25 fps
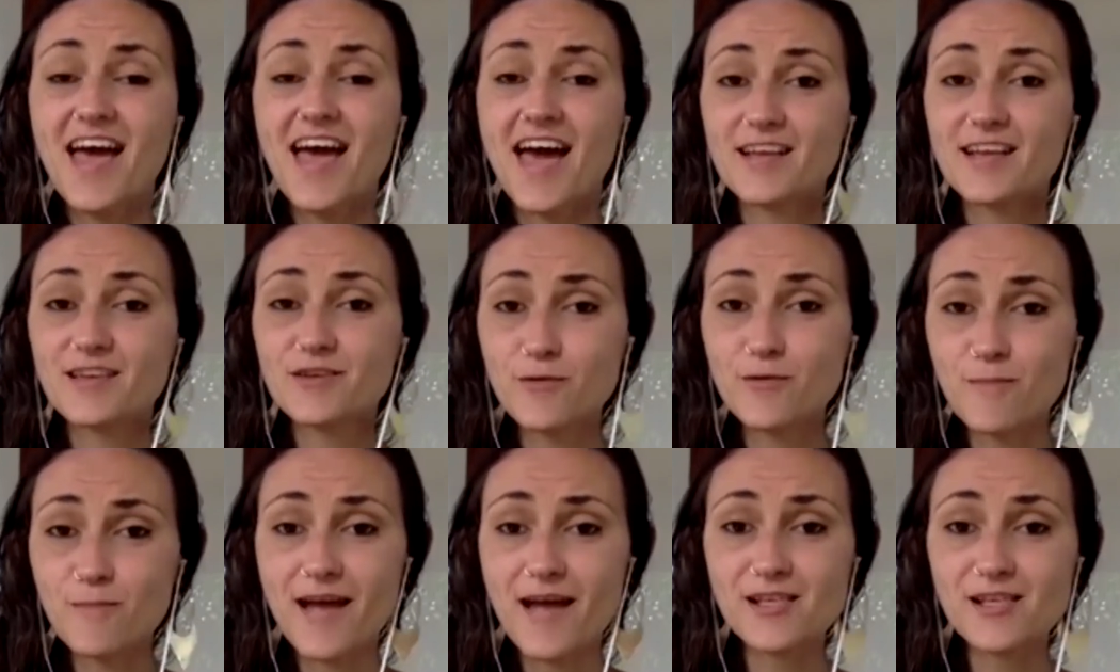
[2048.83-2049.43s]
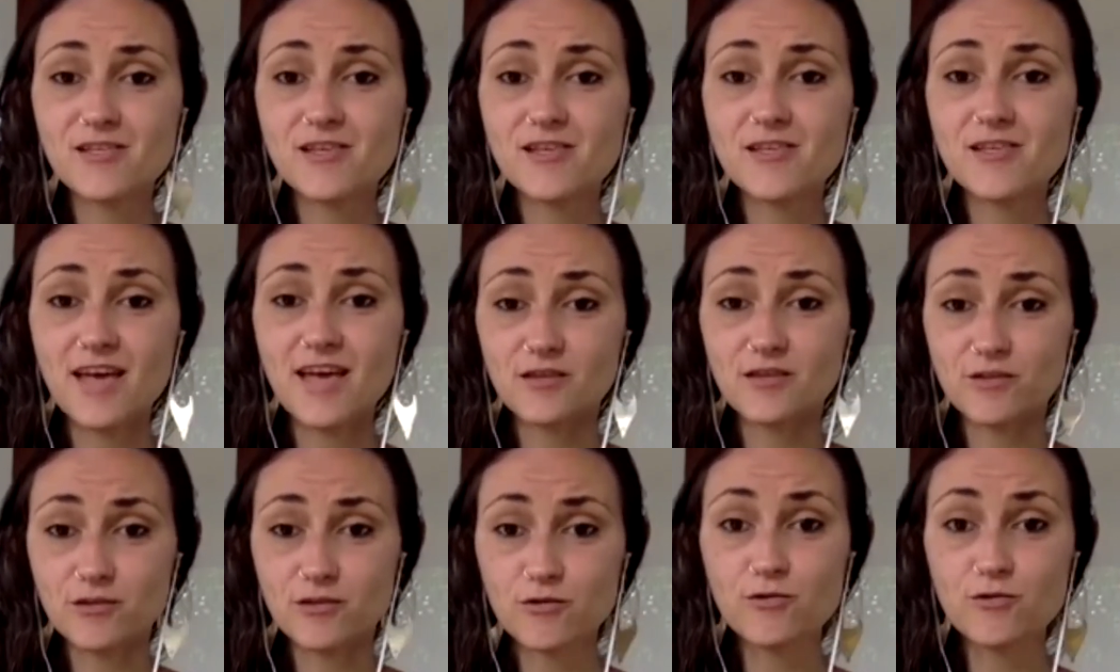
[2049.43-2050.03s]
And you mentioned
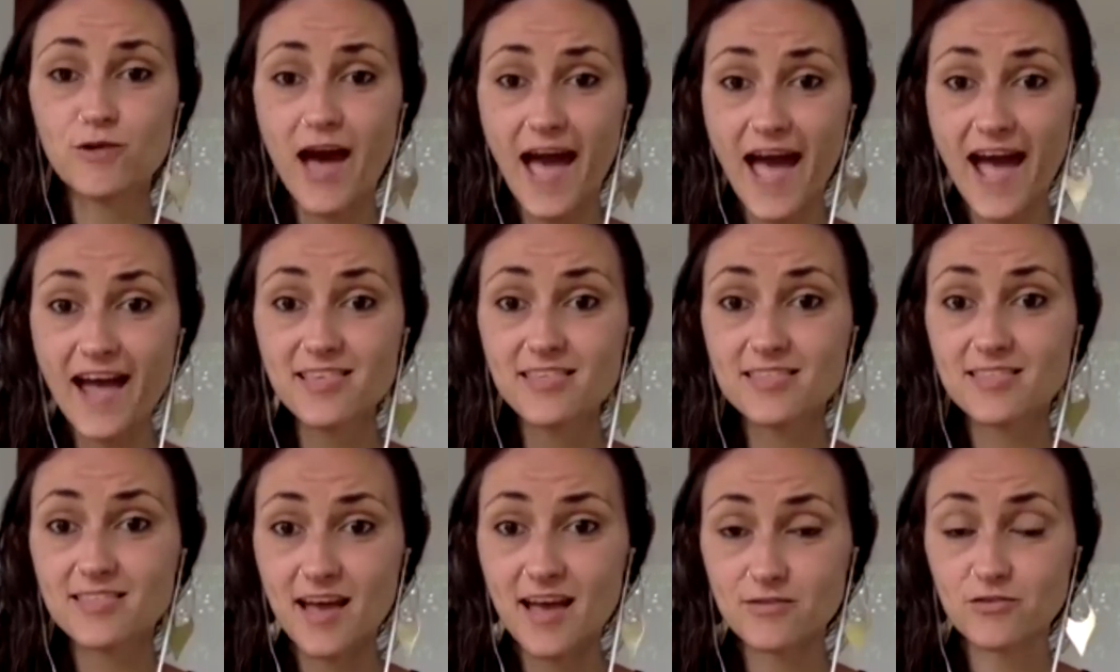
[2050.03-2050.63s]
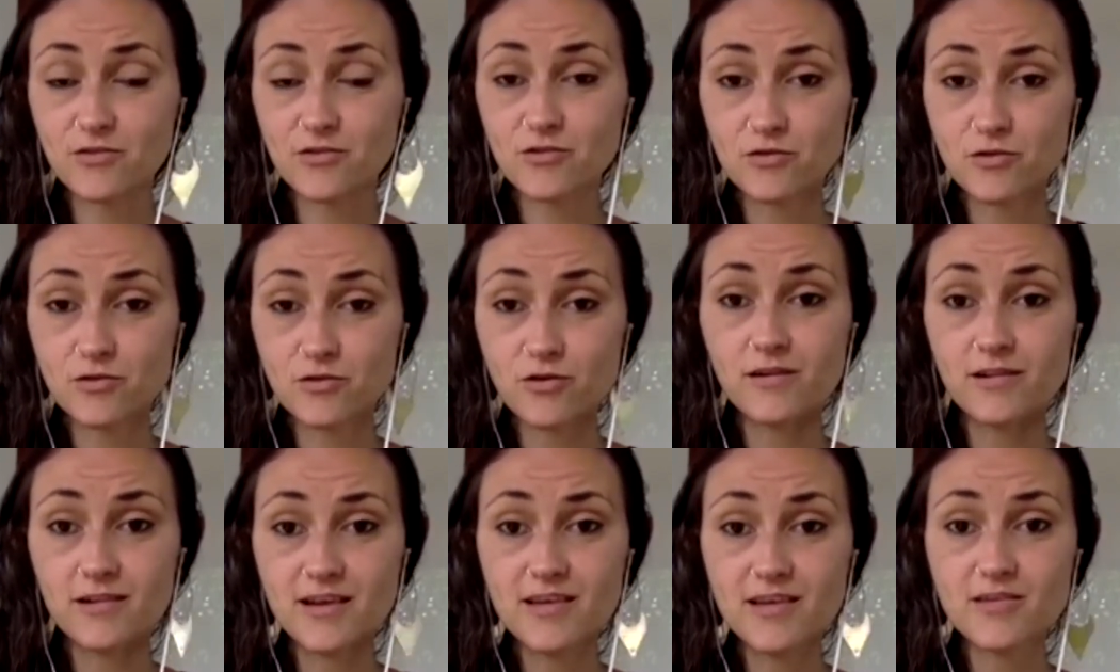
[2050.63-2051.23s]
that you asked that to
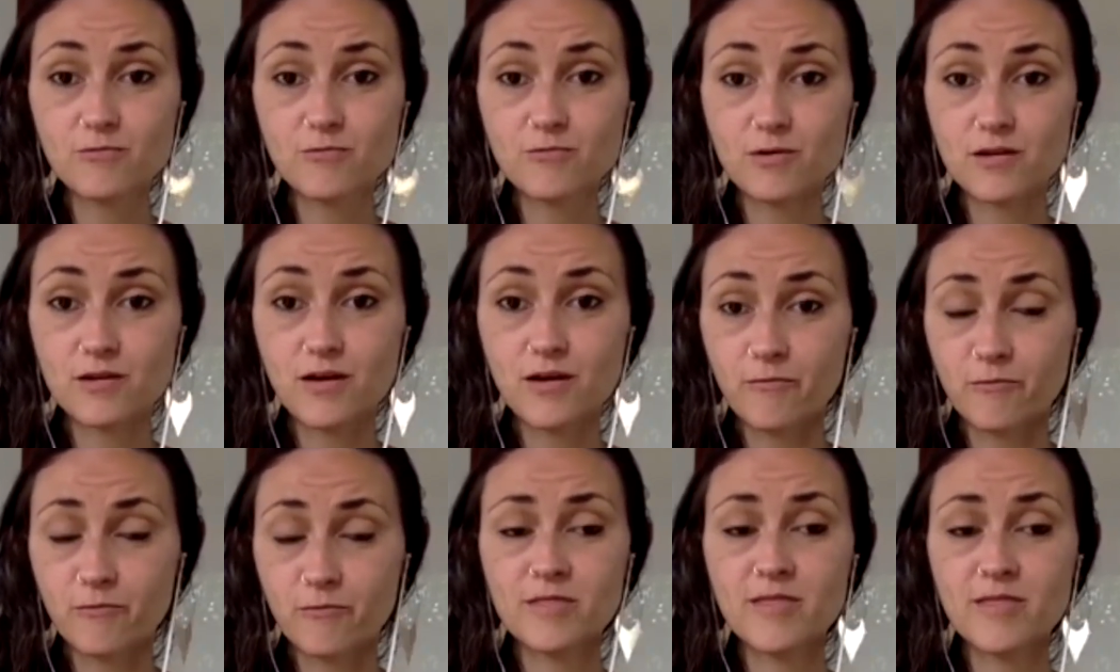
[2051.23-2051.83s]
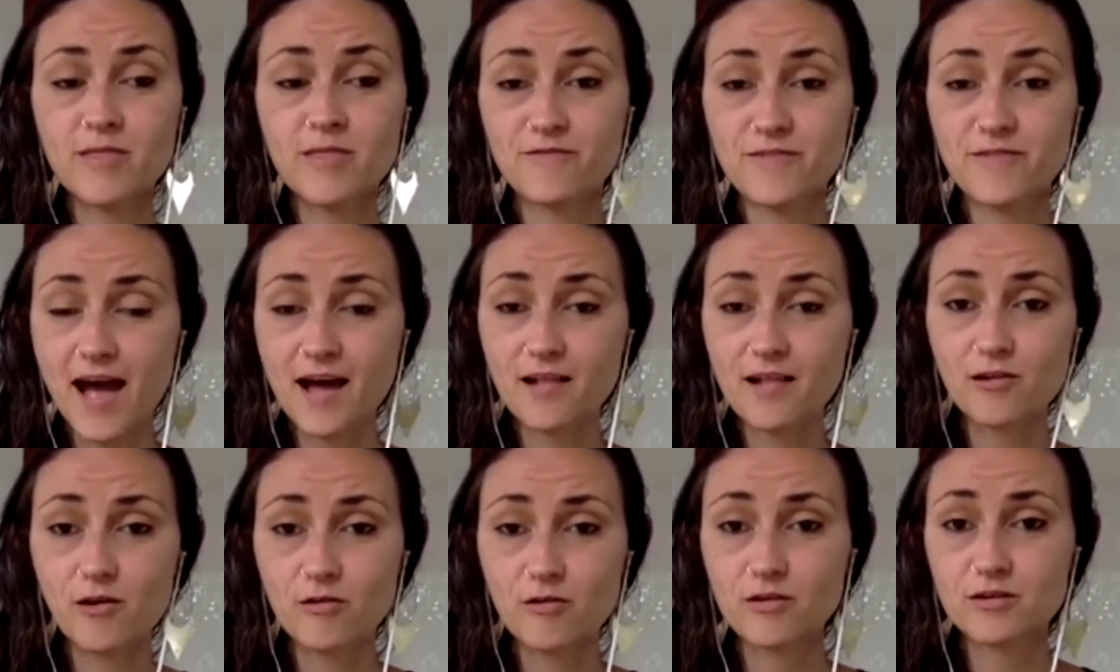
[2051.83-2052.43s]
your list when they've
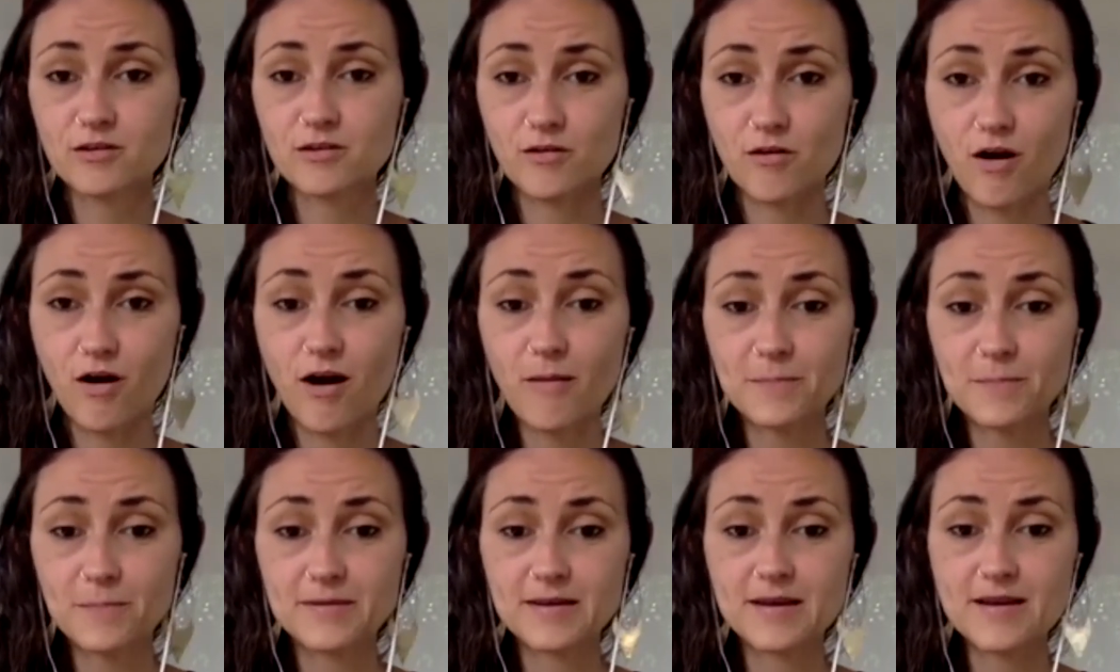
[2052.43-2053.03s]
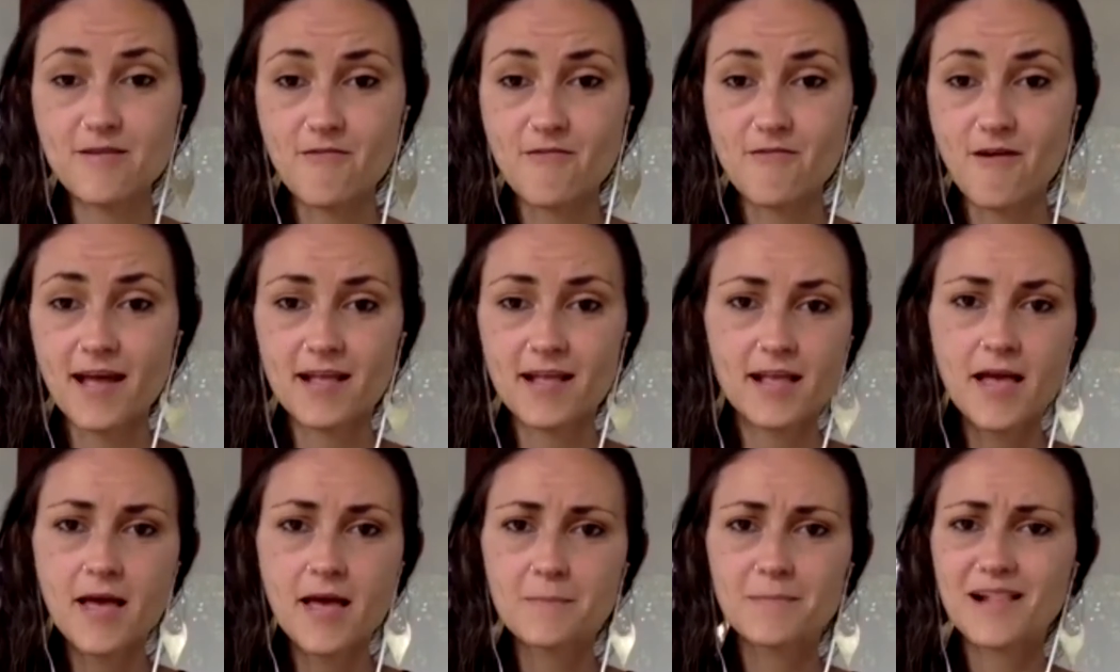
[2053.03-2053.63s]
downloaded your opt-in,
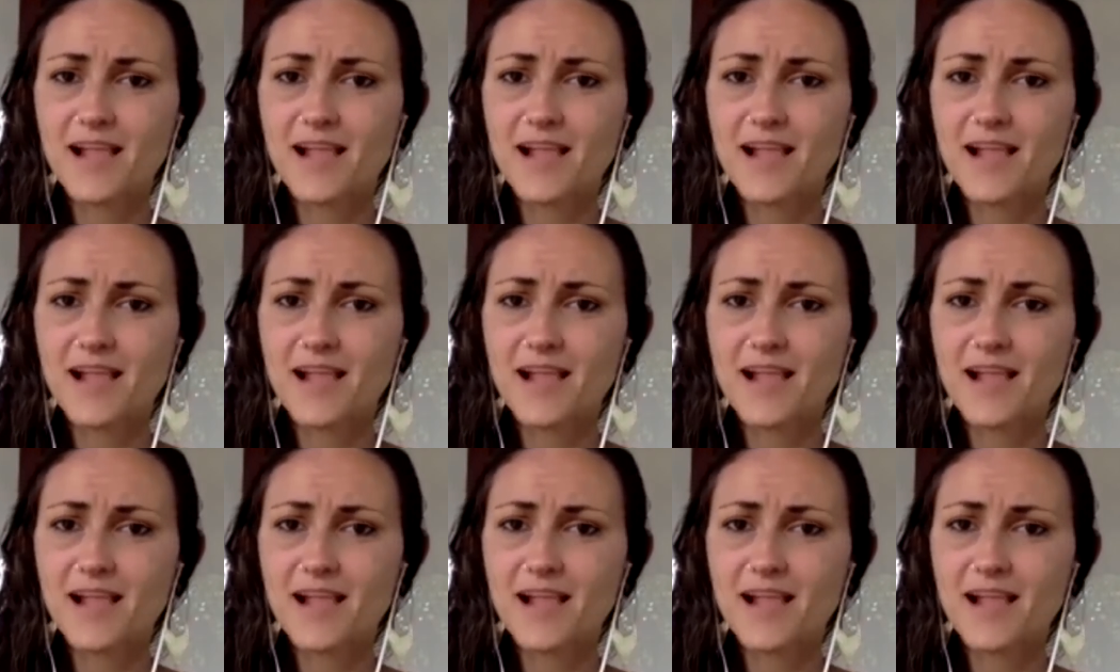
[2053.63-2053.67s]
right?